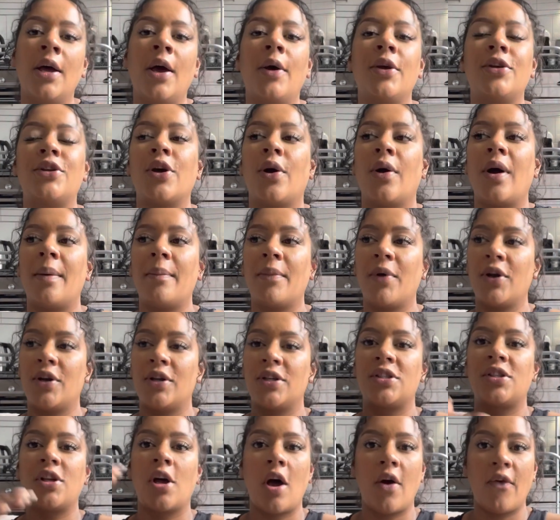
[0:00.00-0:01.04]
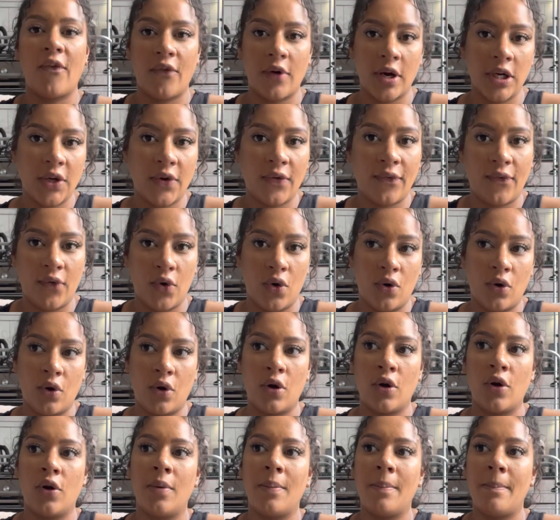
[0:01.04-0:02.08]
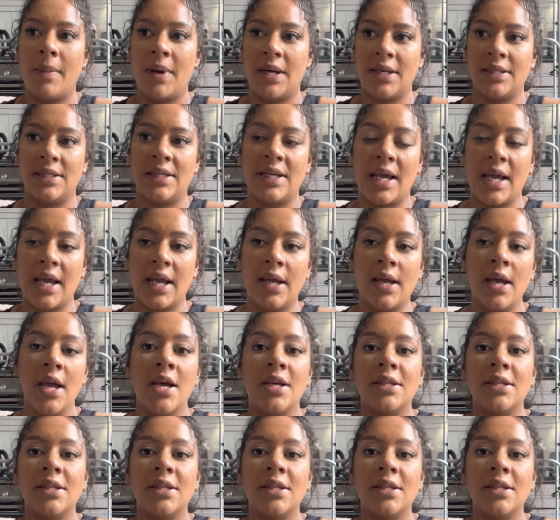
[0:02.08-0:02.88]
So I'm going to start a fresh vlog Monday.